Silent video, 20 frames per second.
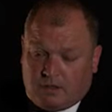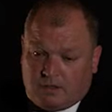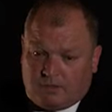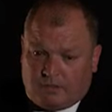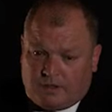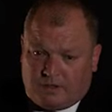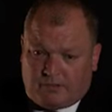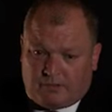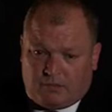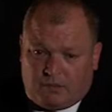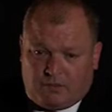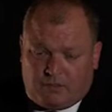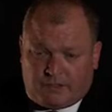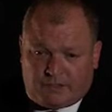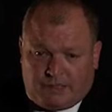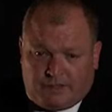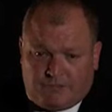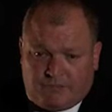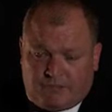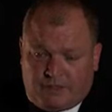But I thought, well,
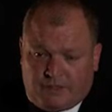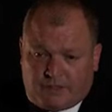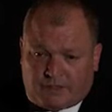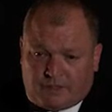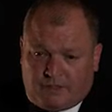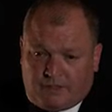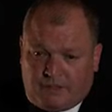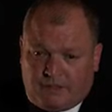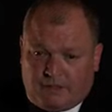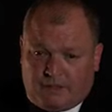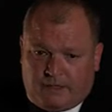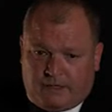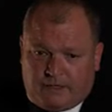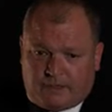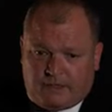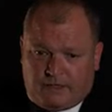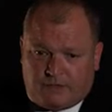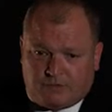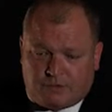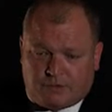it's either this or you're getting
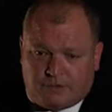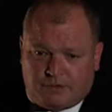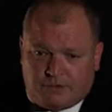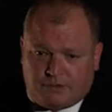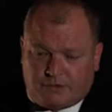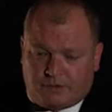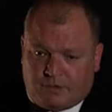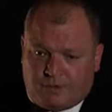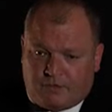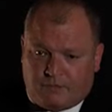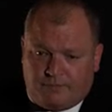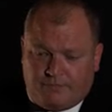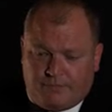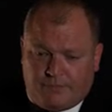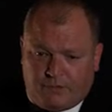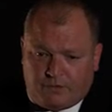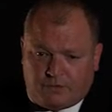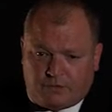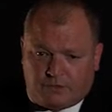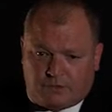kicked out, son. So
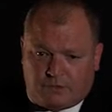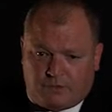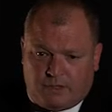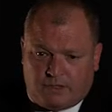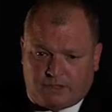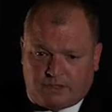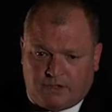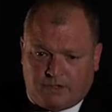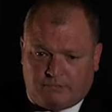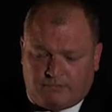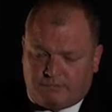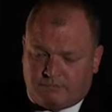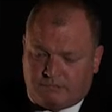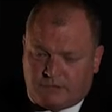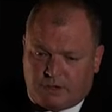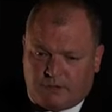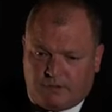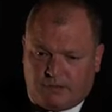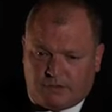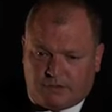it was just a question of
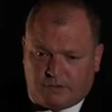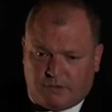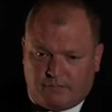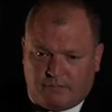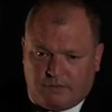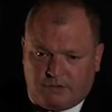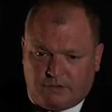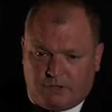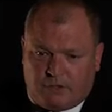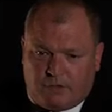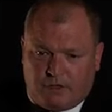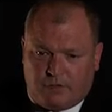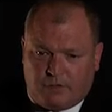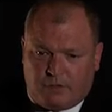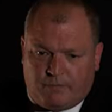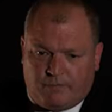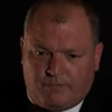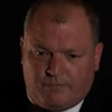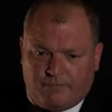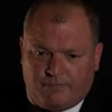2 hands over in
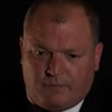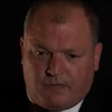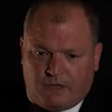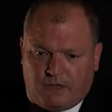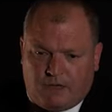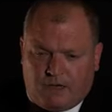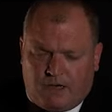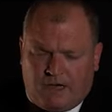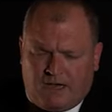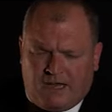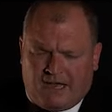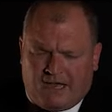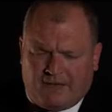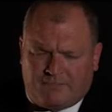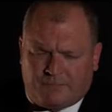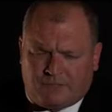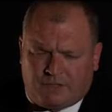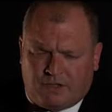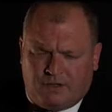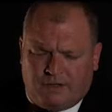Geronimo. I
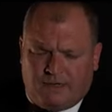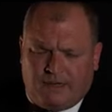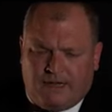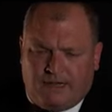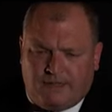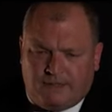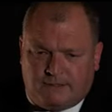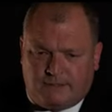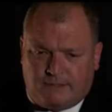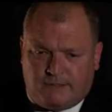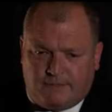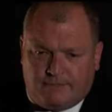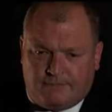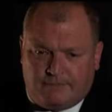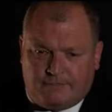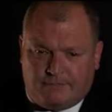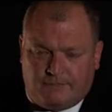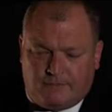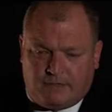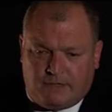absolutely hated it.
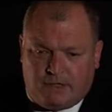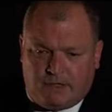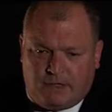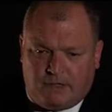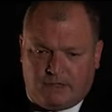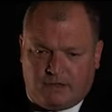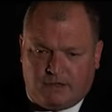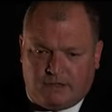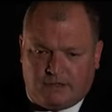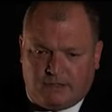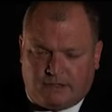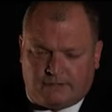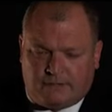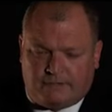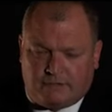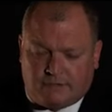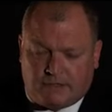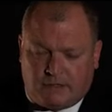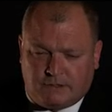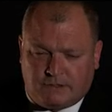You had the
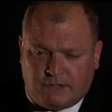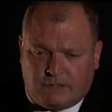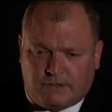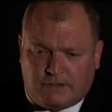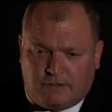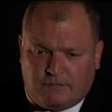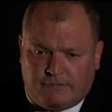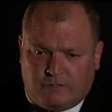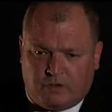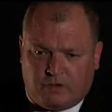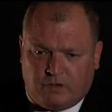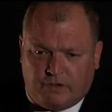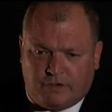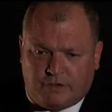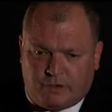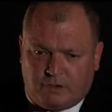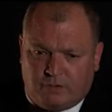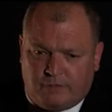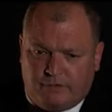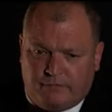sensation of falling
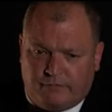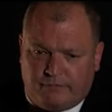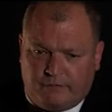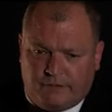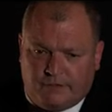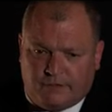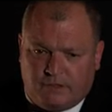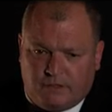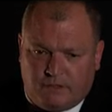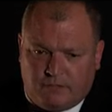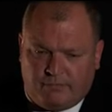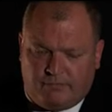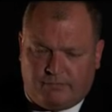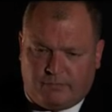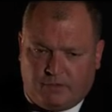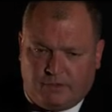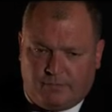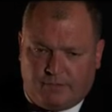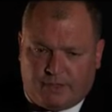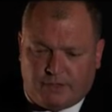200 feet
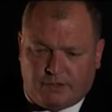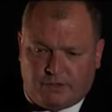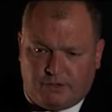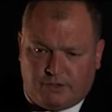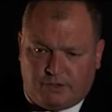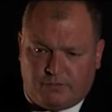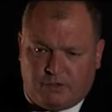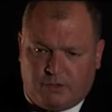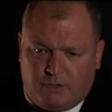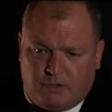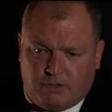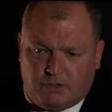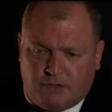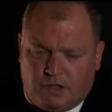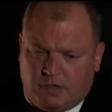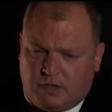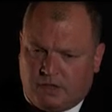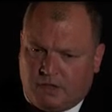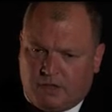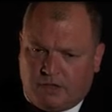before your parachute deploys.
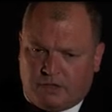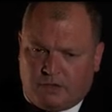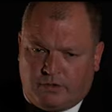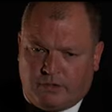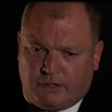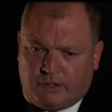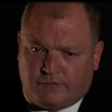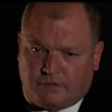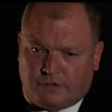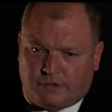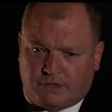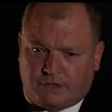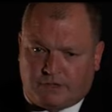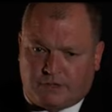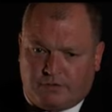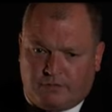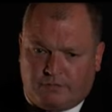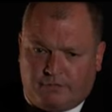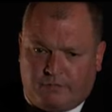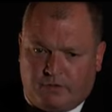It only gives you
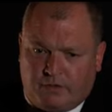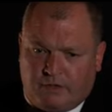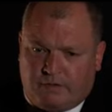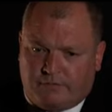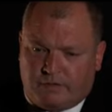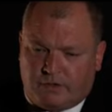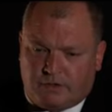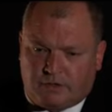600 foot left.